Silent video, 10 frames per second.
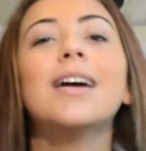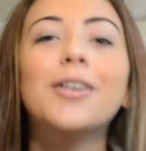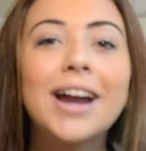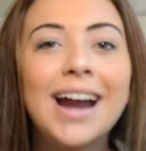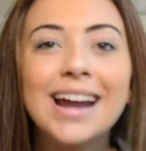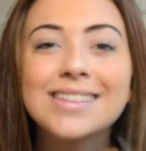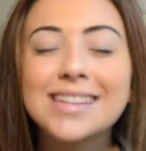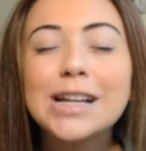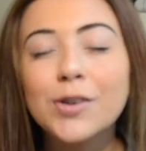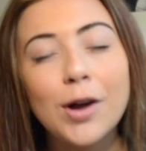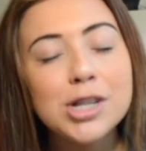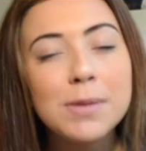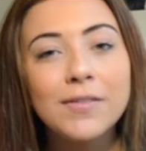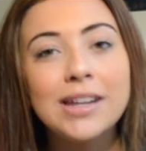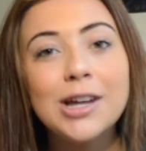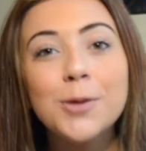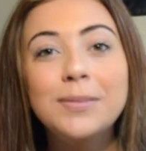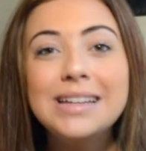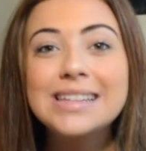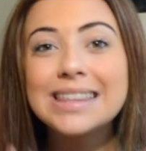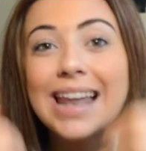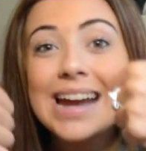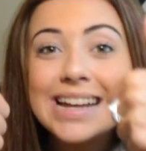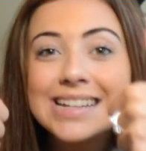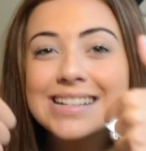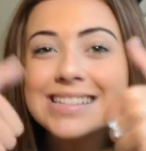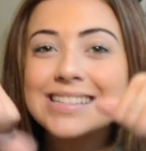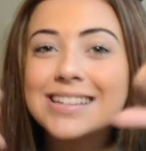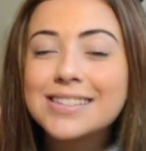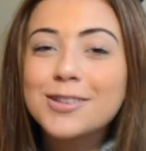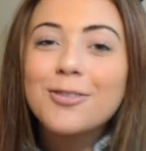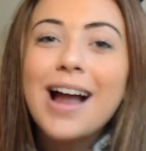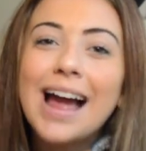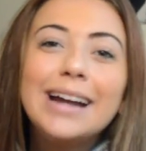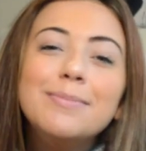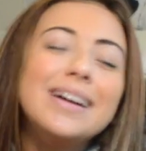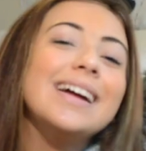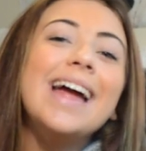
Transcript: Okay guys, thanks for watching my video. Please like it, subscribe,